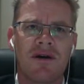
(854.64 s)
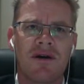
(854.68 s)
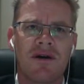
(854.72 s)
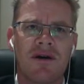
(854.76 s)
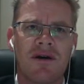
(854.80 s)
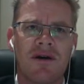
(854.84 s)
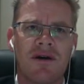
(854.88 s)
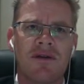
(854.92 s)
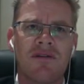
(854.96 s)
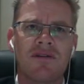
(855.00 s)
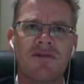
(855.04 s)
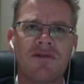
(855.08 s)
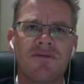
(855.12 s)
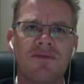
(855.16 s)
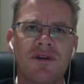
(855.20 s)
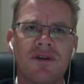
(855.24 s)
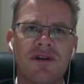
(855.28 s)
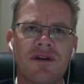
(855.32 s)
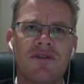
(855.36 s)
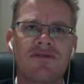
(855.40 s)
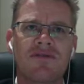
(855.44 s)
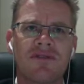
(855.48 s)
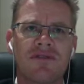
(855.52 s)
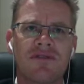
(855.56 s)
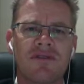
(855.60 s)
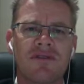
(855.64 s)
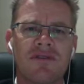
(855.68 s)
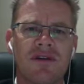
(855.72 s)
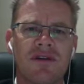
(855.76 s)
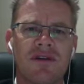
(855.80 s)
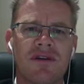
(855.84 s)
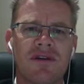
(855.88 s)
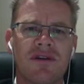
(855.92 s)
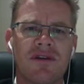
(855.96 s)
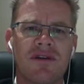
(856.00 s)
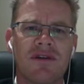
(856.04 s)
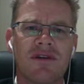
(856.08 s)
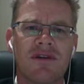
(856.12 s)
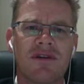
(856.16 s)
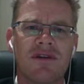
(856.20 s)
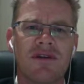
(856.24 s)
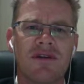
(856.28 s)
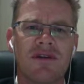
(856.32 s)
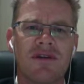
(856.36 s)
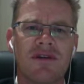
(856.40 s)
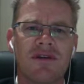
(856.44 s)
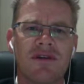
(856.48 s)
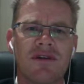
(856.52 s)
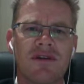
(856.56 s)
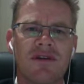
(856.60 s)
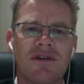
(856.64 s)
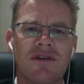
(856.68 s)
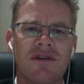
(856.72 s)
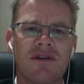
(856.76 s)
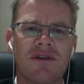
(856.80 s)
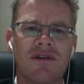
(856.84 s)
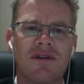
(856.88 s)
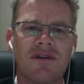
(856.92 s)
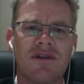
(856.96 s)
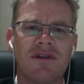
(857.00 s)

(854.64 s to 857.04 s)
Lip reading: the reason that happens is,